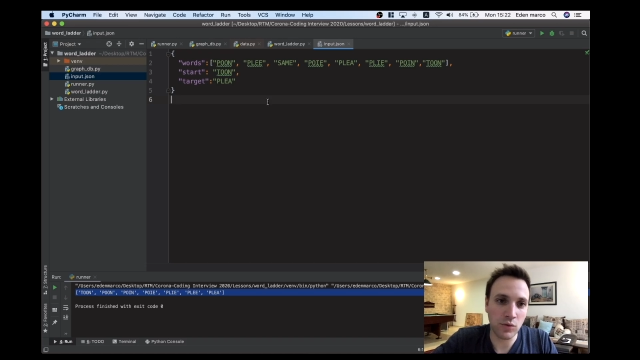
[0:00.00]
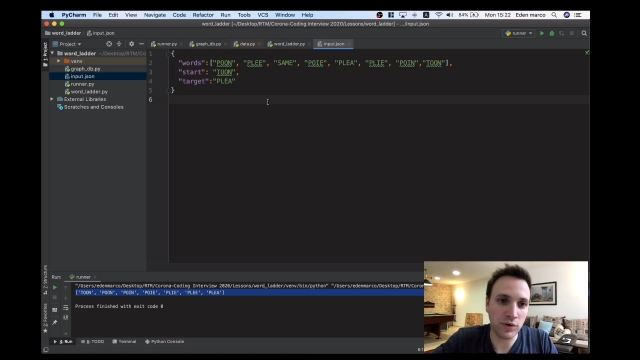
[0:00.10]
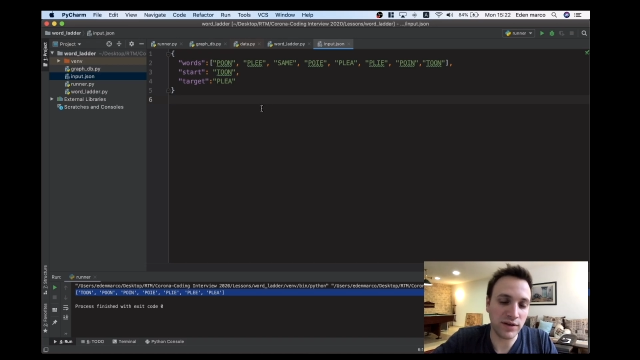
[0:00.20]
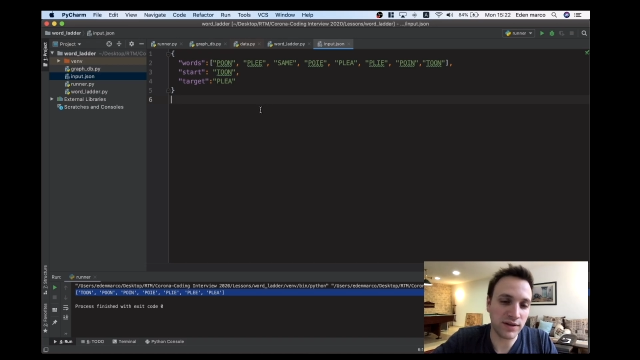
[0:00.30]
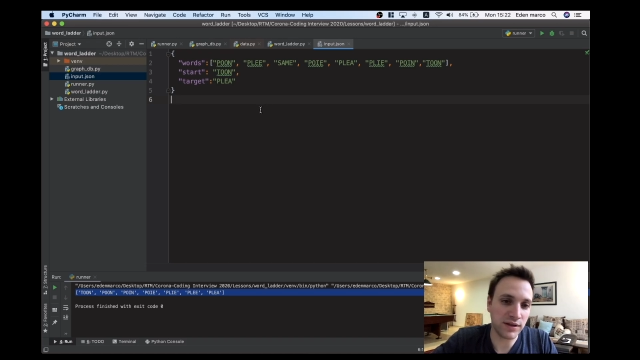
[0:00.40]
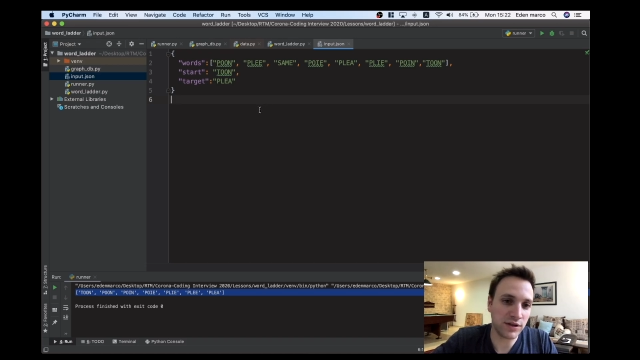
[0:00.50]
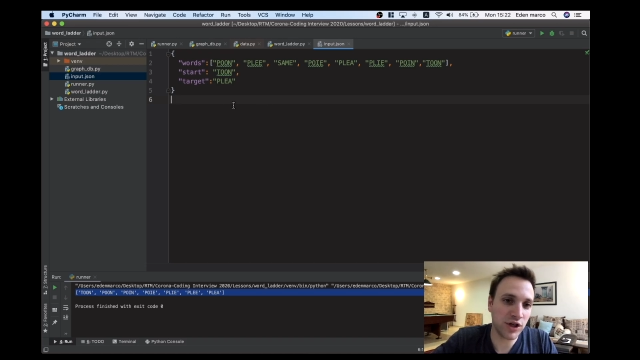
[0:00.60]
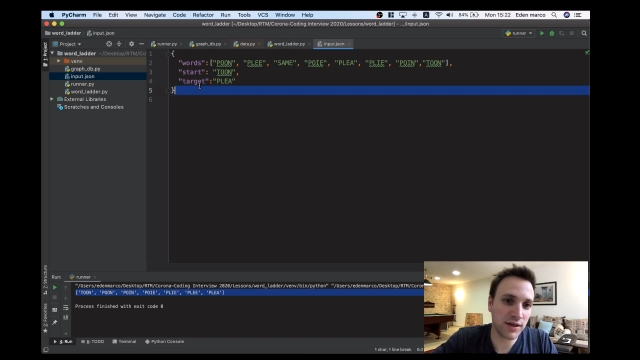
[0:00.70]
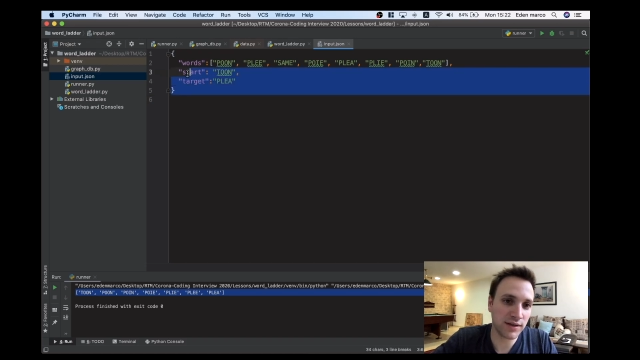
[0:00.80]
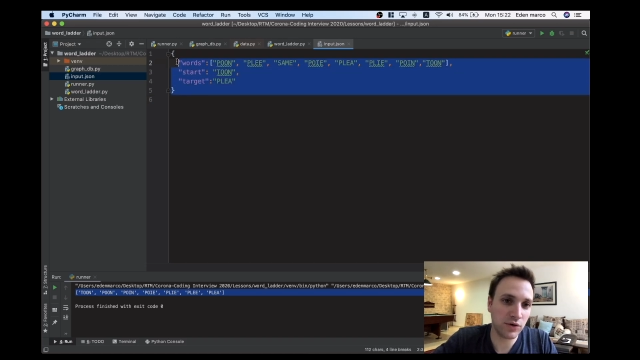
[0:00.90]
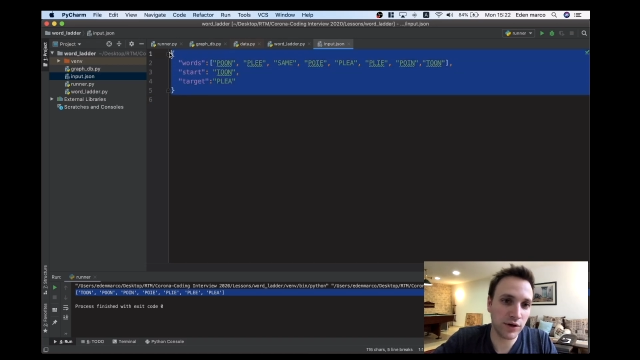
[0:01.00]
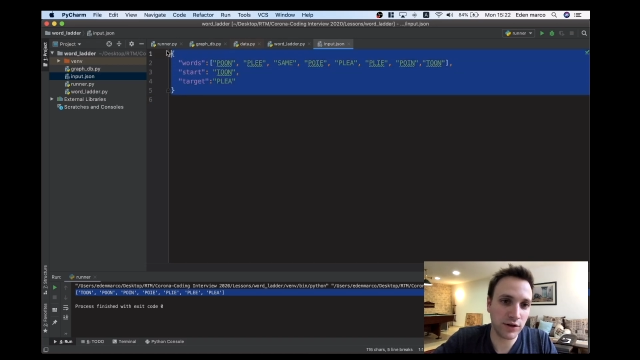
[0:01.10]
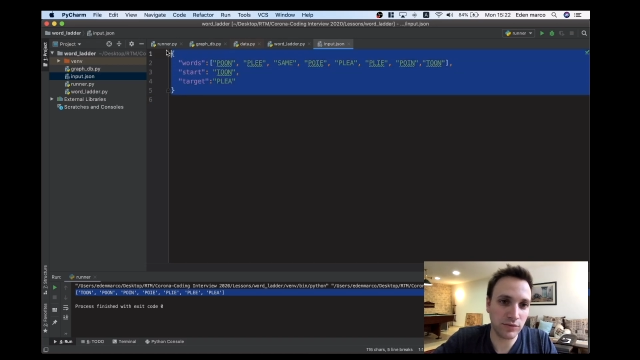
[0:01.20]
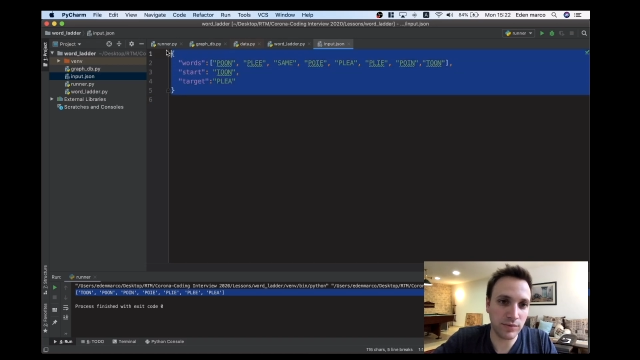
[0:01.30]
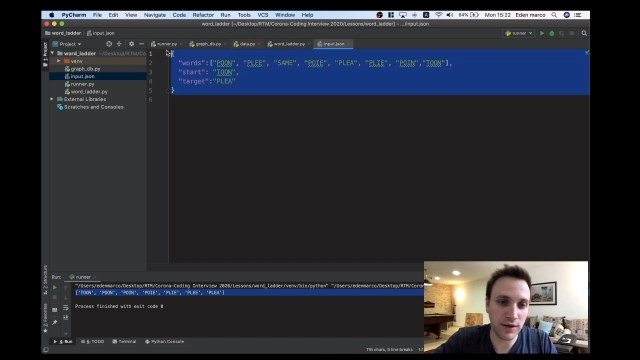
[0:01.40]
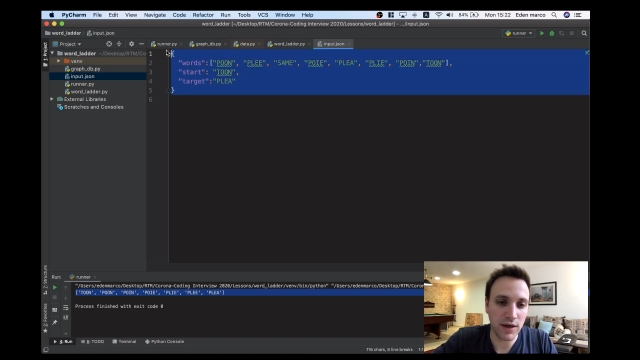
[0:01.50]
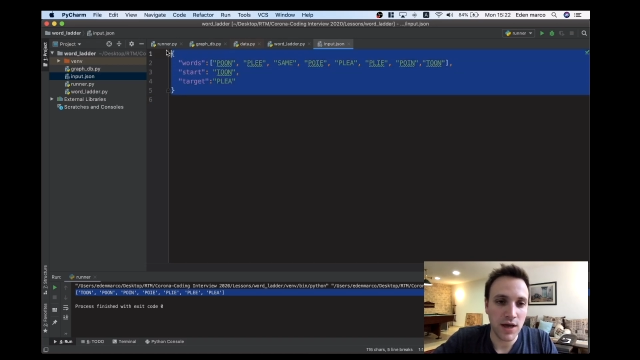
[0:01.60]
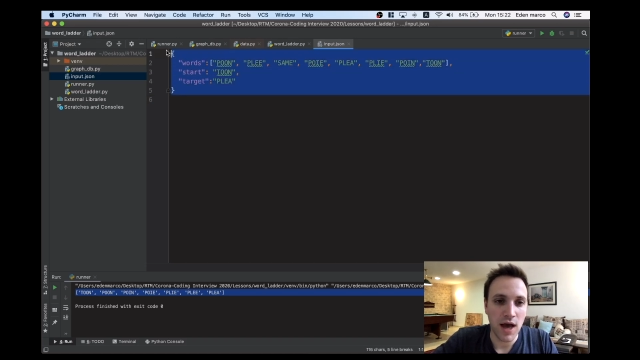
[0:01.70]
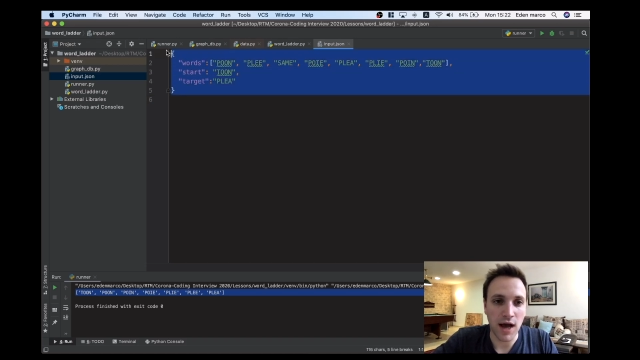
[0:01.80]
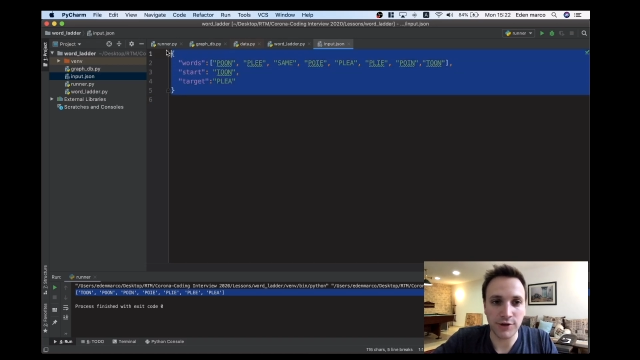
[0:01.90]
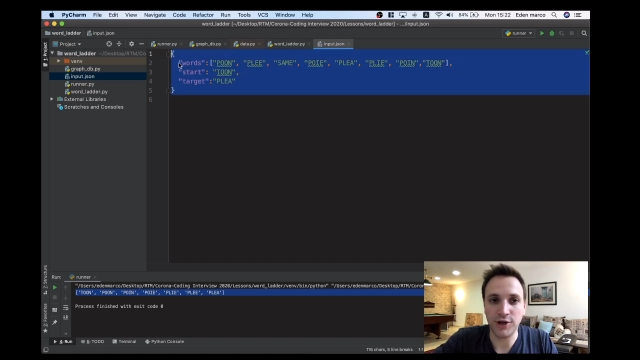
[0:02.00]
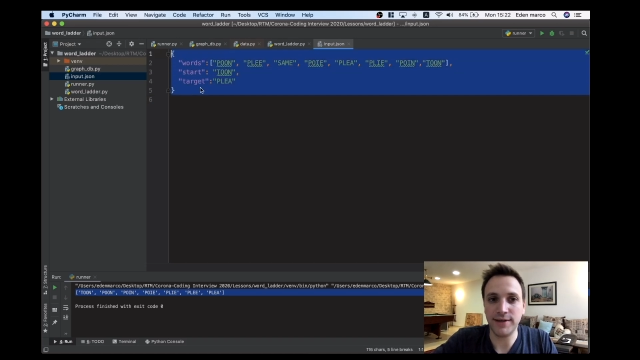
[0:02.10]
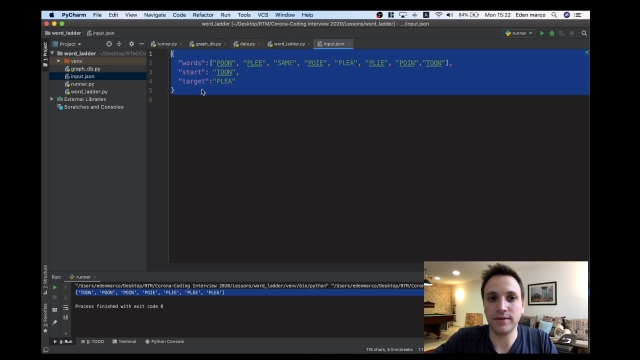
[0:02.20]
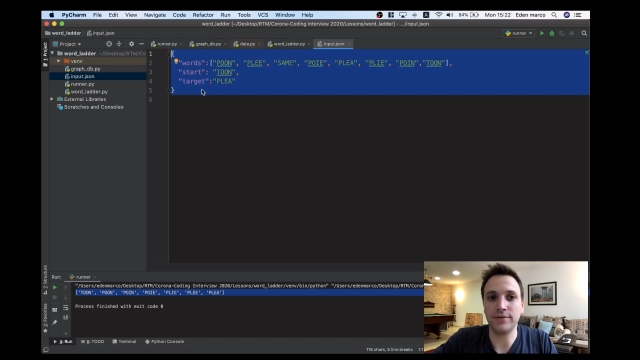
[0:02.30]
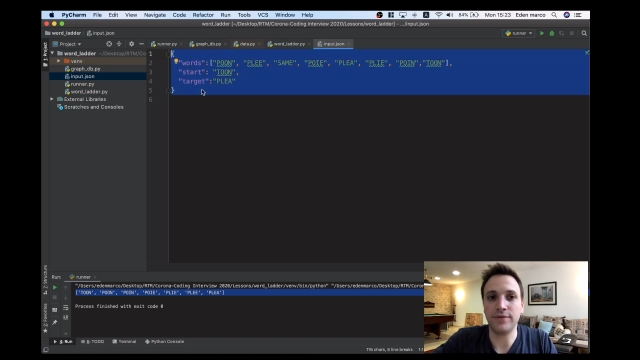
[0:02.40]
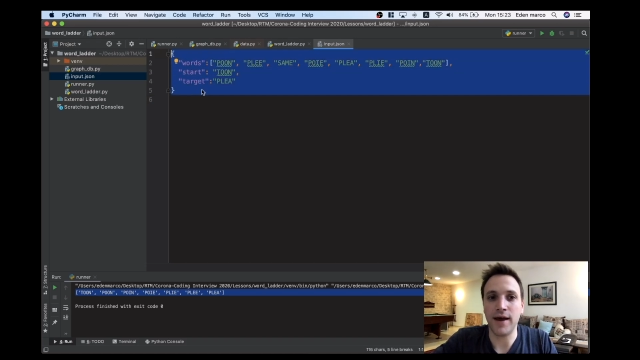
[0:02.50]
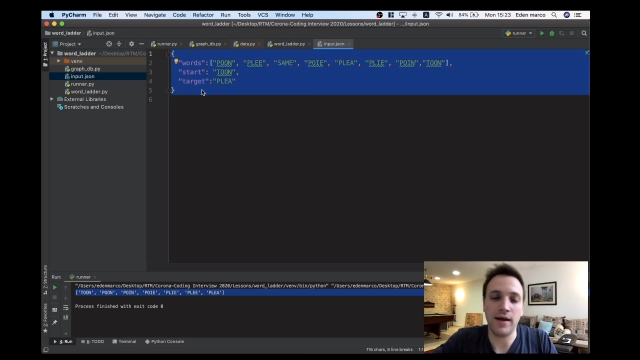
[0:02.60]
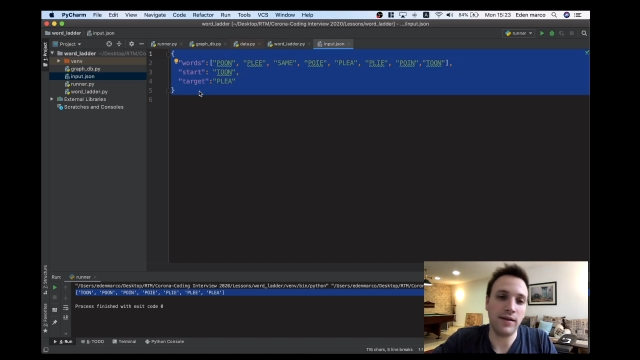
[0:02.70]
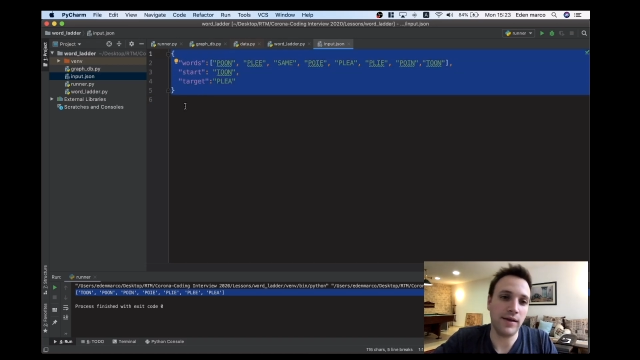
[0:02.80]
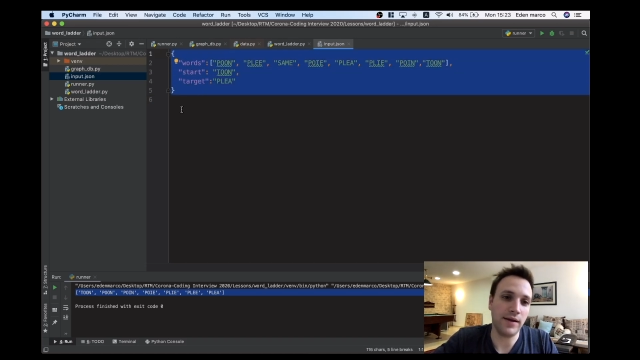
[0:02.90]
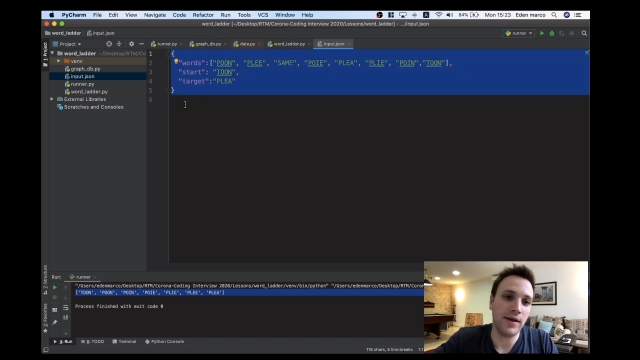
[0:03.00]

which is just going to be a JSON file.